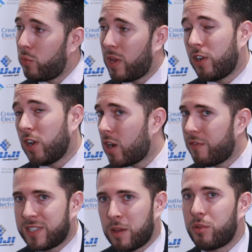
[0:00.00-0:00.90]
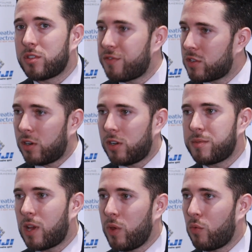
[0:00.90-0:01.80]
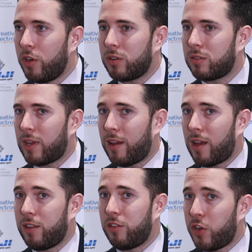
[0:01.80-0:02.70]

We have a lot of examples of startups that we worked at the